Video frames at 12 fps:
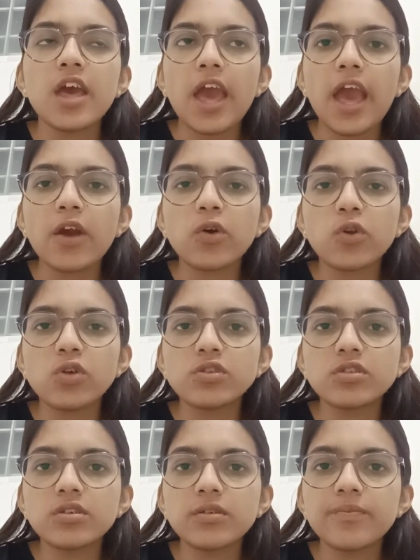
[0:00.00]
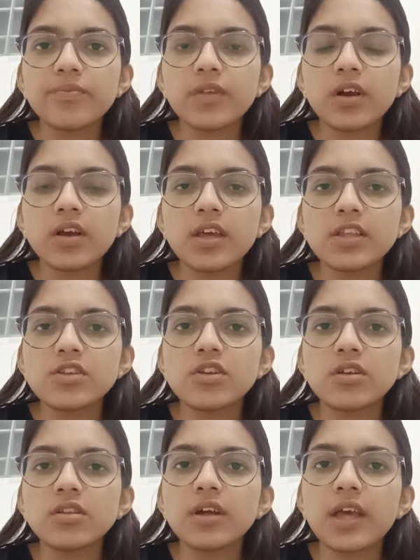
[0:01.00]
across the
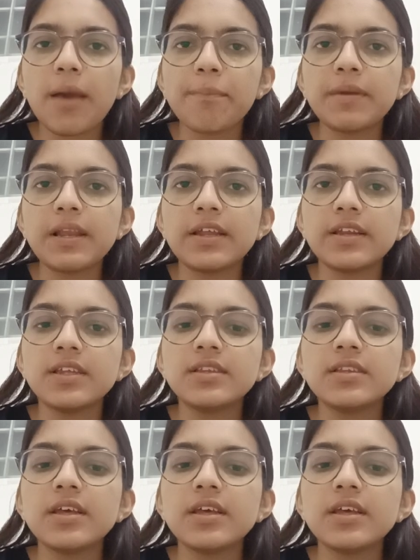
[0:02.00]
capillaries,